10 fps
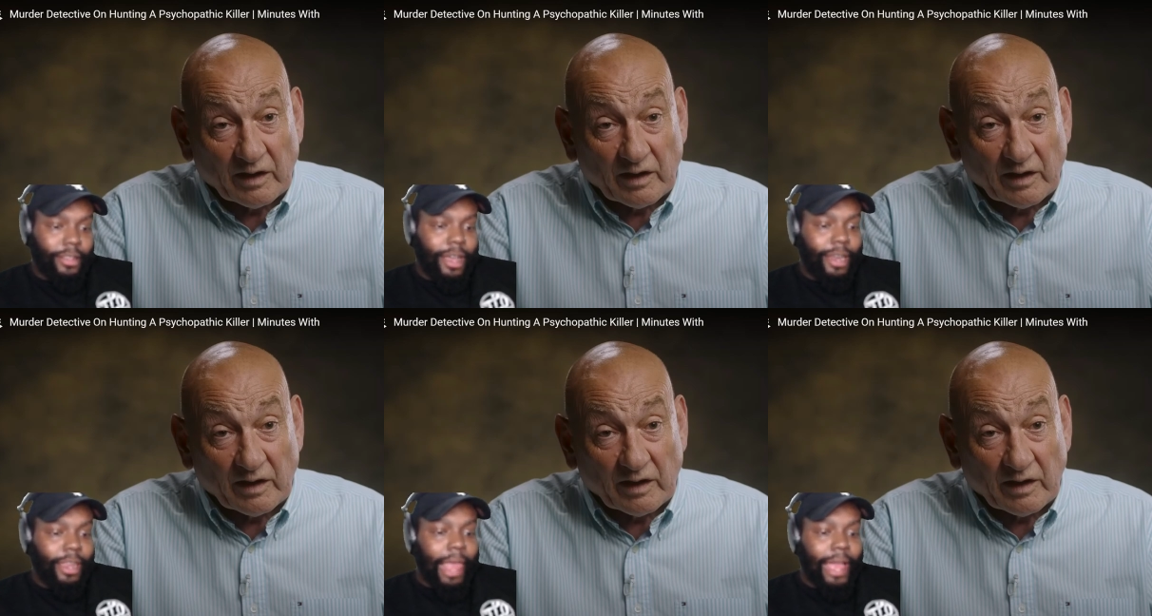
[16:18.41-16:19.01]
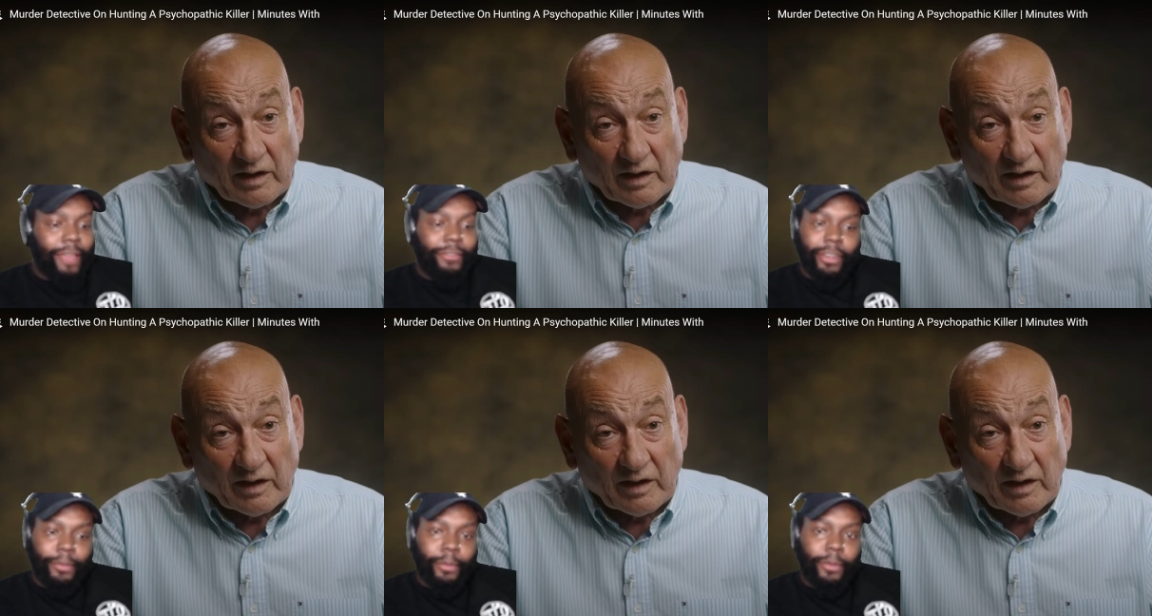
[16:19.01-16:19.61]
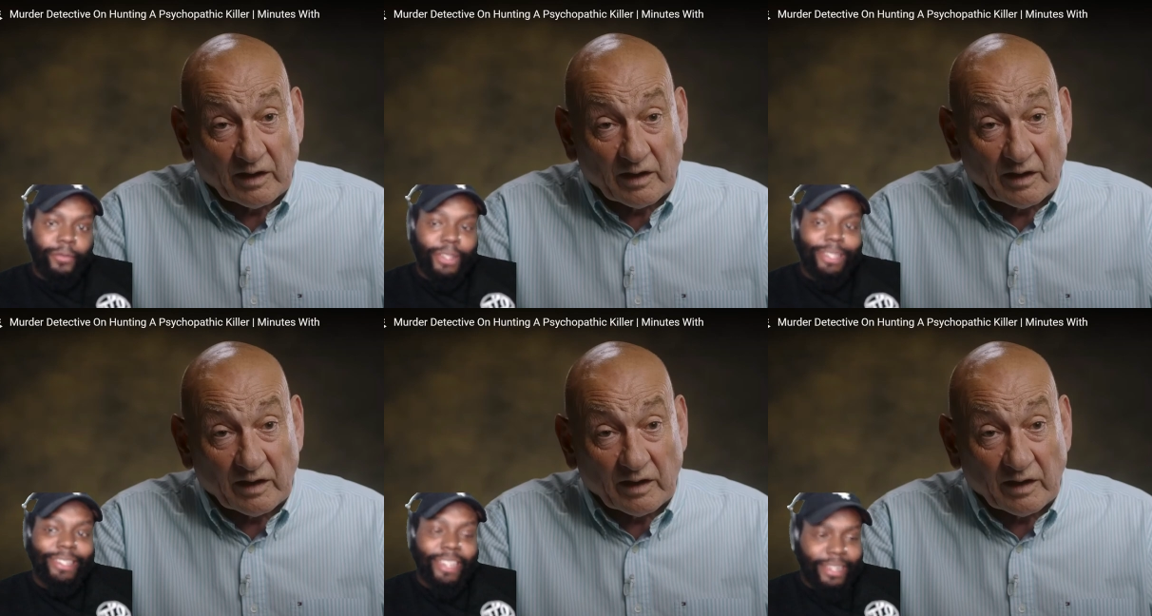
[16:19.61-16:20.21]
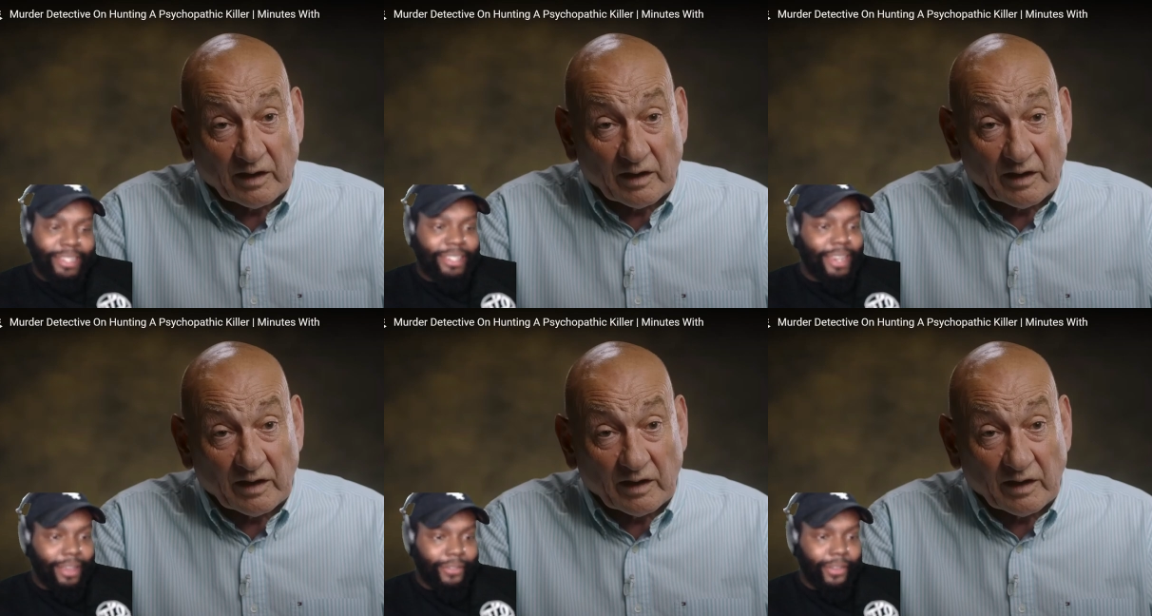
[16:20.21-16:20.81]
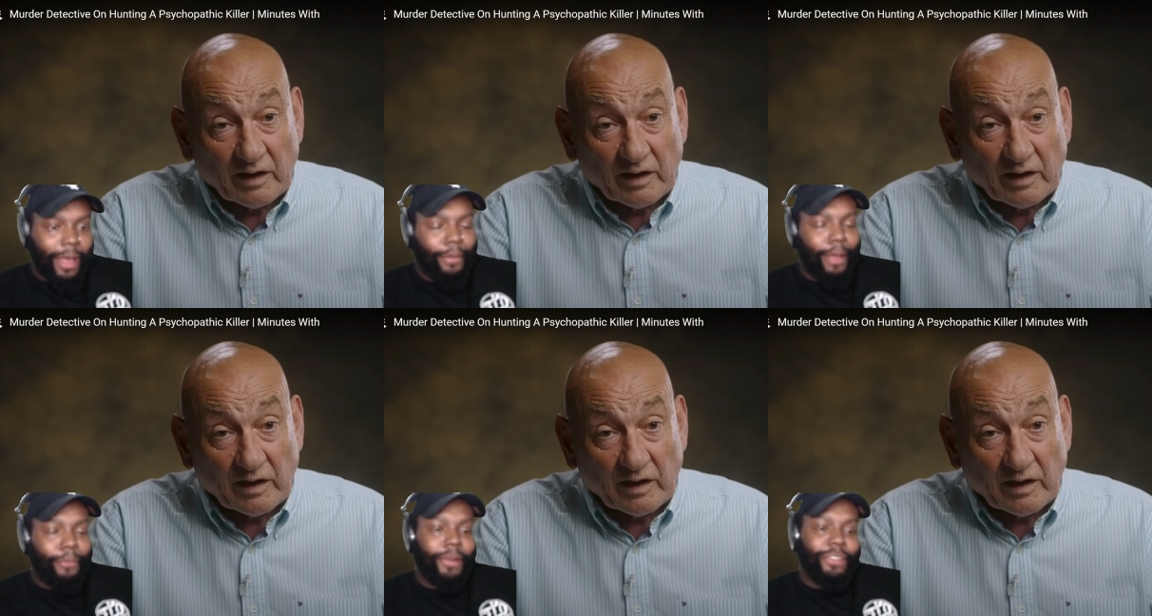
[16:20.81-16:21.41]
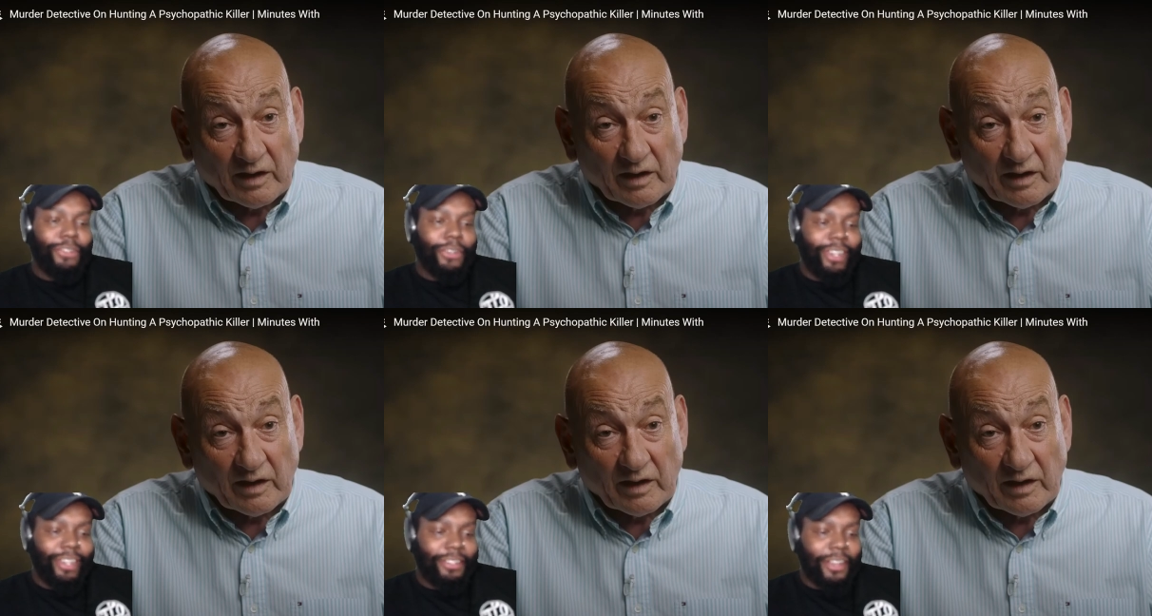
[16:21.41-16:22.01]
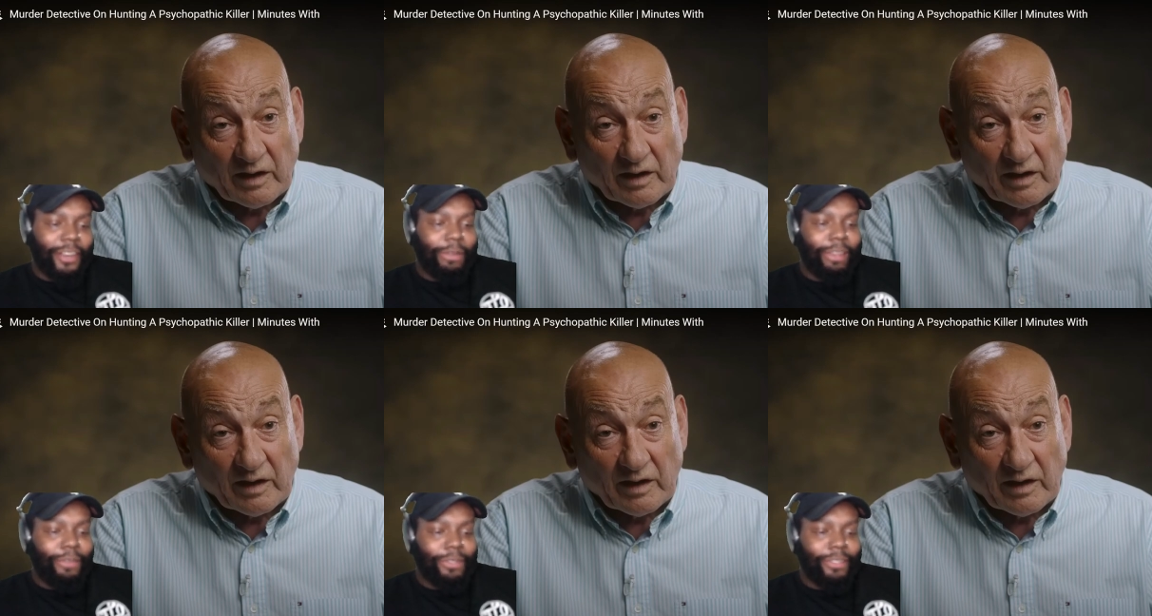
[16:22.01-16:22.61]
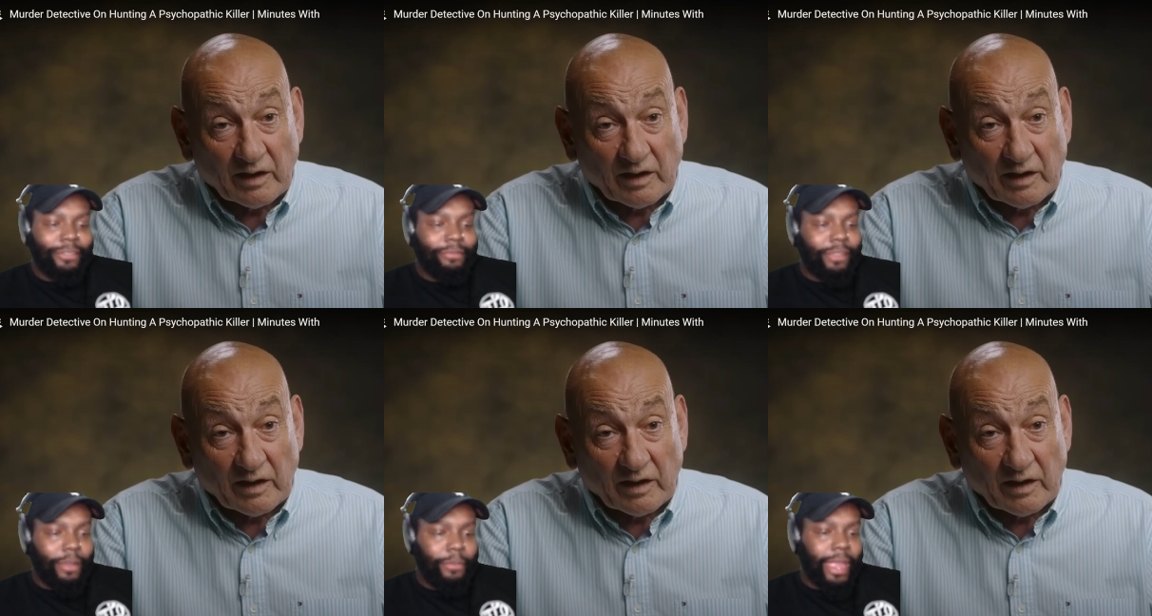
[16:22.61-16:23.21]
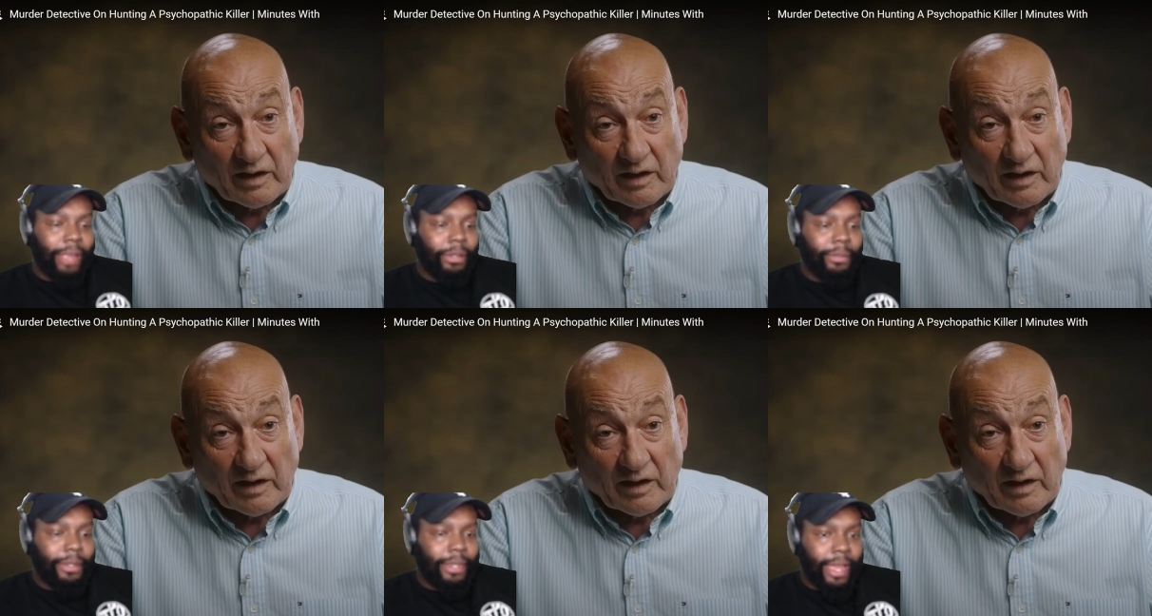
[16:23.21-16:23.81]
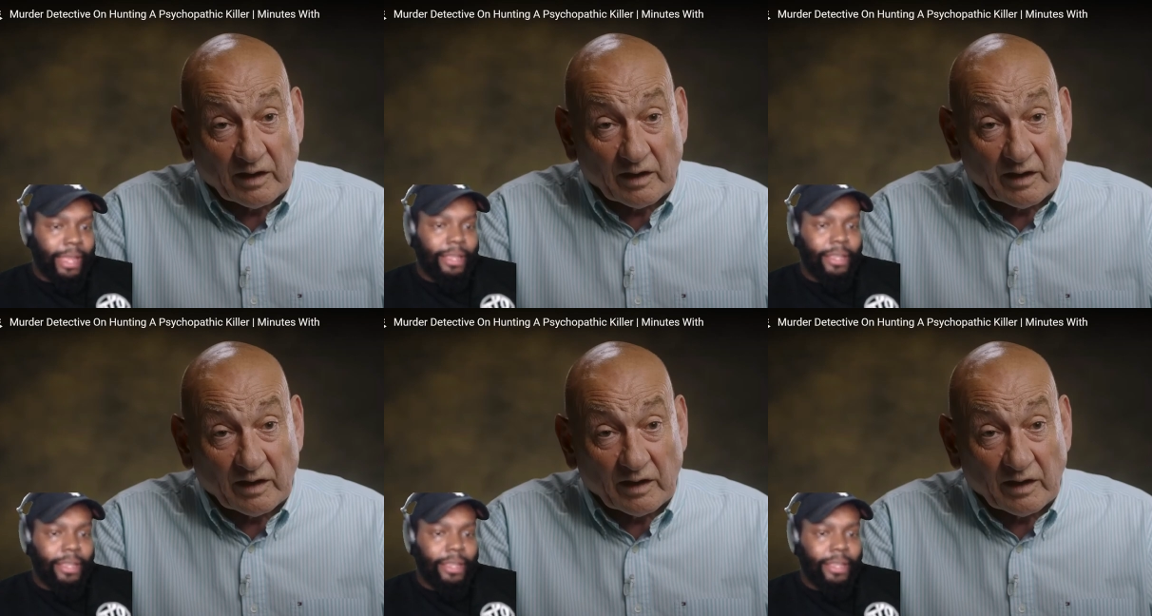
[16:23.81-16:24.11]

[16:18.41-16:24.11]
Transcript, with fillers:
Speaker 1: unaliving them. But 60 of them. I'm, I'm pretty sure he didn't start when he was a baby, but like,